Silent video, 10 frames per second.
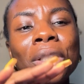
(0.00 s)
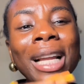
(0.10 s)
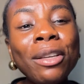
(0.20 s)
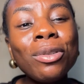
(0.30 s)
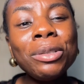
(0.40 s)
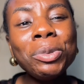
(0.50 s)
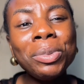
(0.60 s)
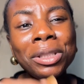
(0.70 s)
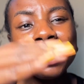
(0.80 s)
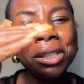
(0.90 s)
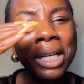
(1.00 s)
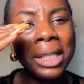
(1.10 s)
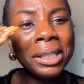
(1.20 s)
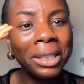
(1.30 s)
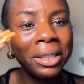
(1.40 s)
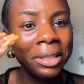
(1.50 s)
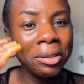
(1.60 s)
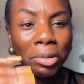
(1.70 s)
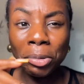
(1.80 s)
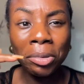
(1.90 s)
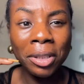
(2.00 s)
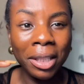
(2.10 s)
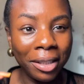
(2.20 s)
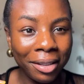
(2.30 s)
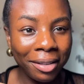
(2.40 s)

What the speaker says: Like your skin will be shiny the whole day.